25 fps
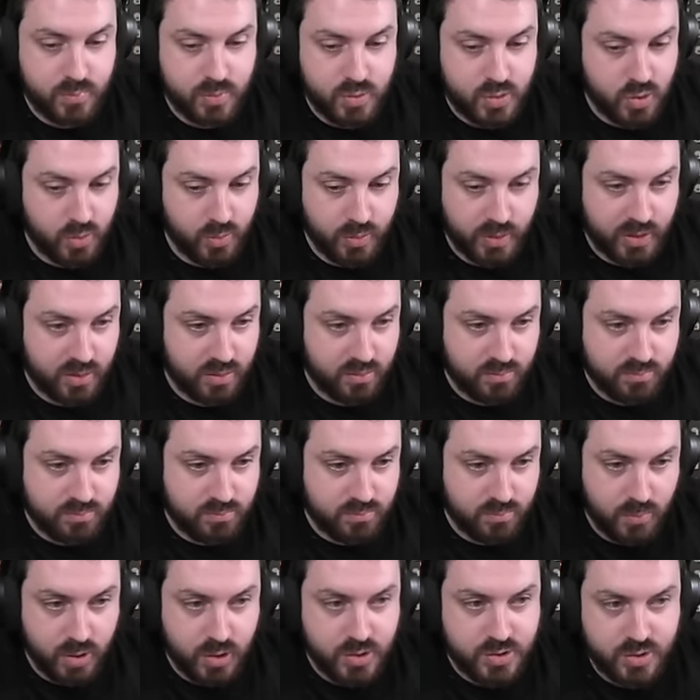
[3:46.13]
doing
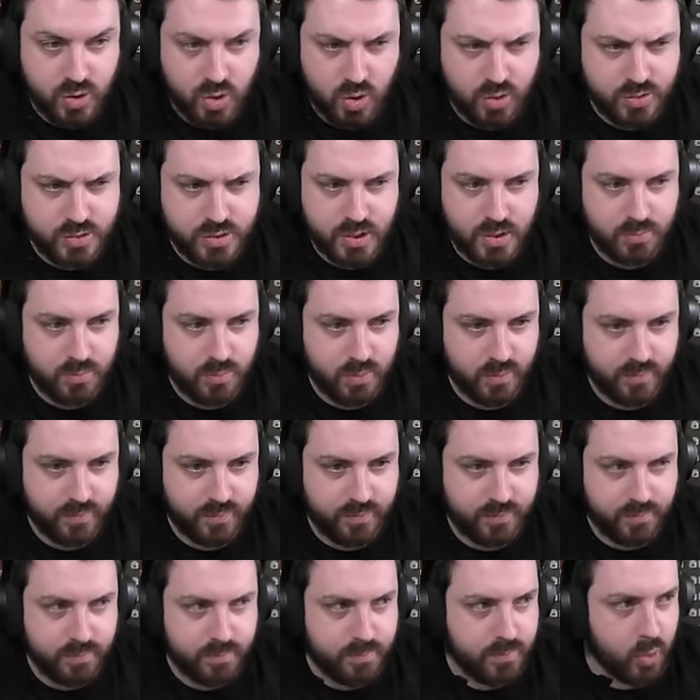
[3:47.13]
most content
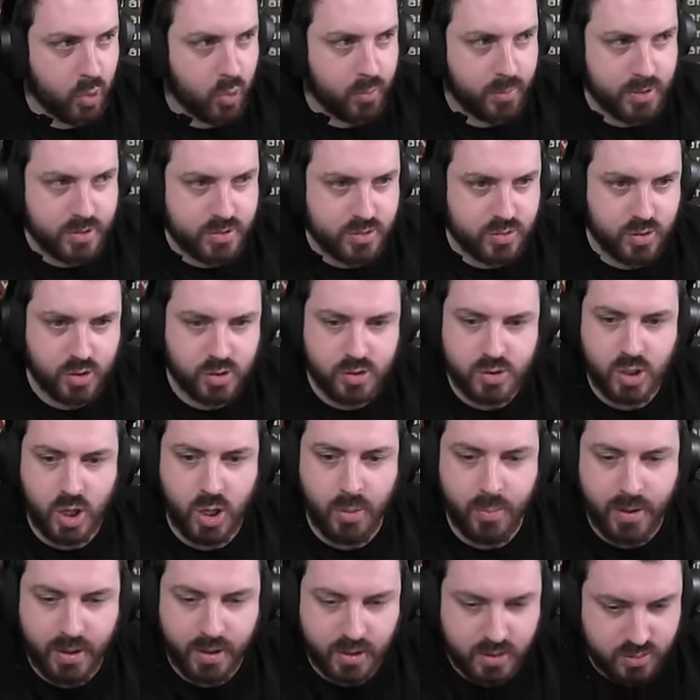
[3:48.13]
with almost no tile
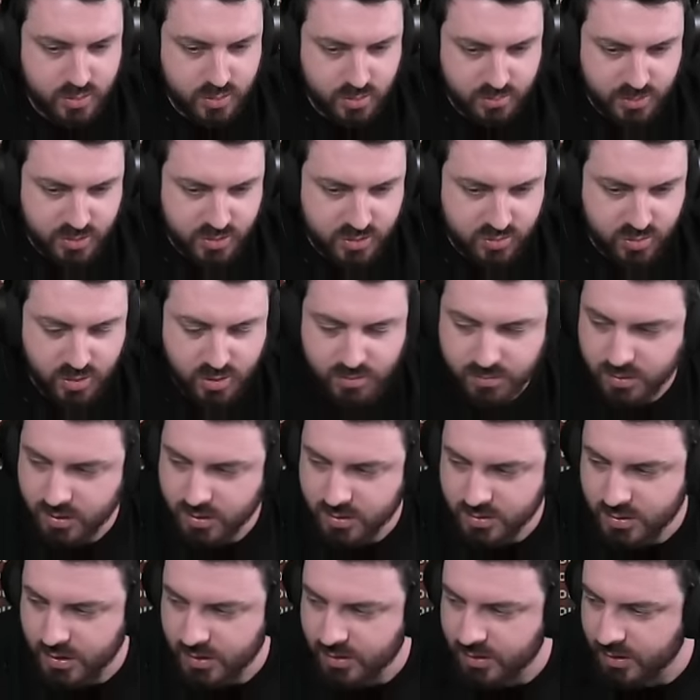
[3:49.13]
markers on my screen
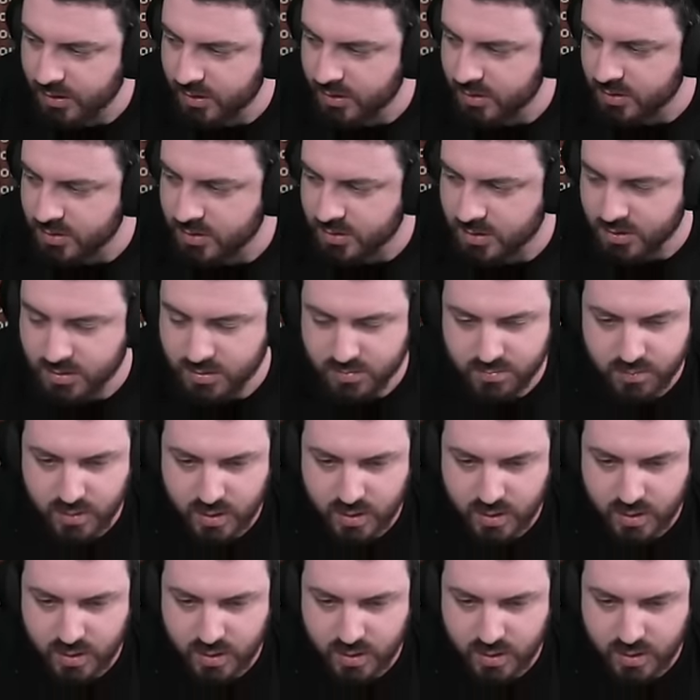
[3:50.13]
because I think it's just,